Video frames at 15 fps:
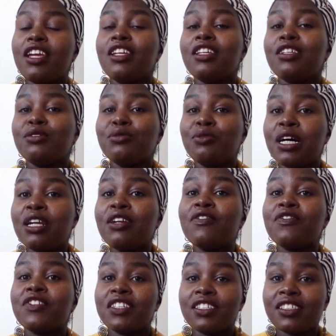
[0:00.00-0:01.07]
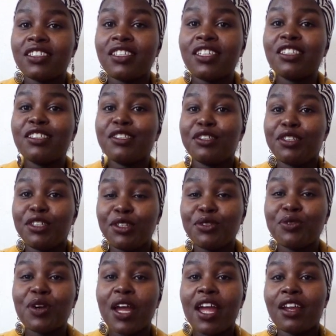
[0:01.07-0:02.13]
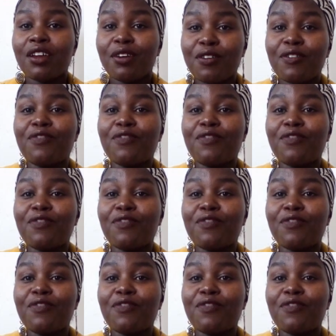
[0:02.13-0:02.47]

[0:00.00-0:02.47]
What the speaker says: It is one of the 6 UN